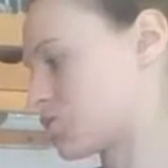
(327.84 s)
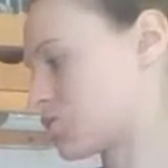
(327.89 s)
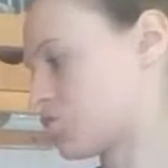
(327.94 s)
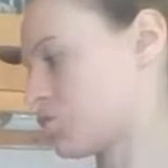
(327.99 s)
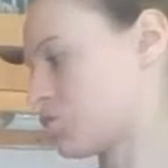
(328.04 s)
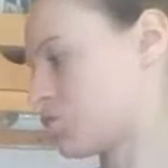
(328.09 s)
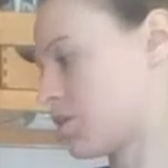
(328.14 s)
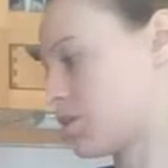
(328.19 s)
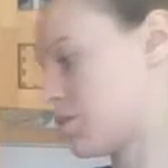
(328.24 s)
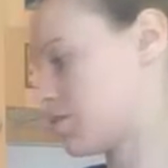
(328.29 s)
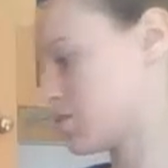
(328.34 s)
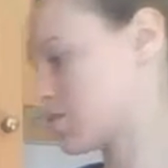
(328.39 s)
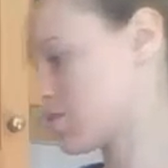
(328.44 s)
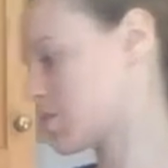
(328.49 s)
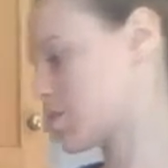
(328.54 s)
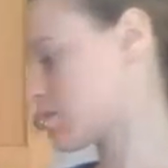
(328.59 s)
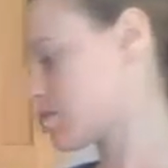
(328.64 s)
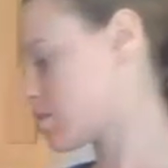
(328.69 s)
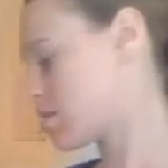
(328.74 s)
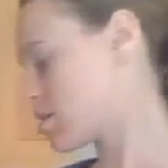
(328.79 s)
oils
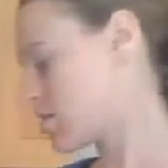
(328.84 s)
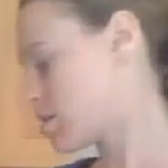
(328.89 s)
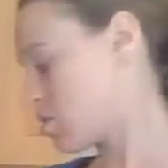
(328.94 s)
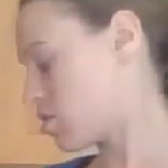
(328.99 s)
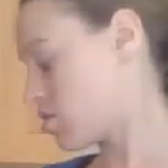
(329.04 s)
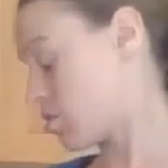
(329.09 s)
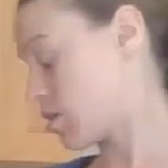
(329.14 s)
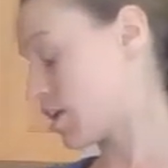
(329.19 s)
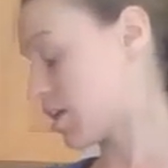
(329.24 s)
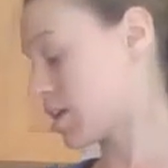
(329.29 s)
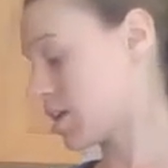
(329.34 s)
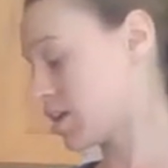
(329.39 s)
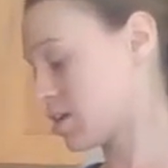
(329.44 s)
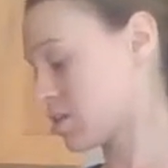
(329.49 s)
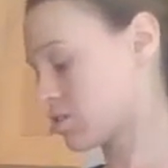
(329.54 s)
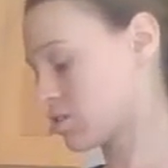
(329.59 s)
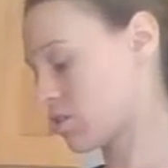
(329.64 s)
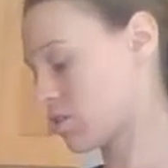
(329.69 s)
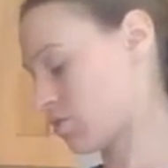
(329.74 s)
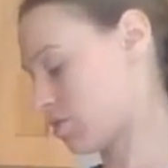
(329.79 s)
on or in it,
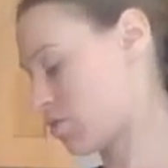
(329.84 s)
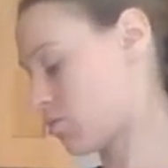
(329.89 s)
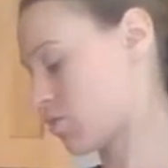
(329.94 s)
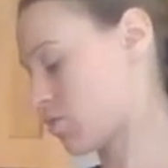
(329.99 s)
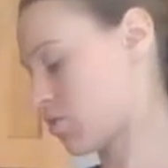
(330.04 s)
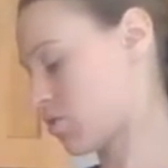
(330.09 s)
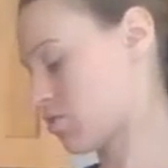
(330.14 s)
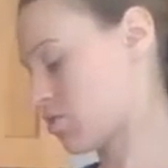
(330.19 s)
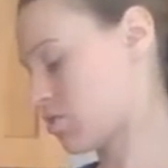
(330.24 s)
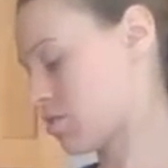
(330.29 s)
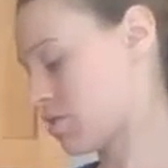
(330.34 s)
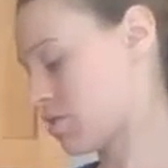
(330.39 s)
so it won't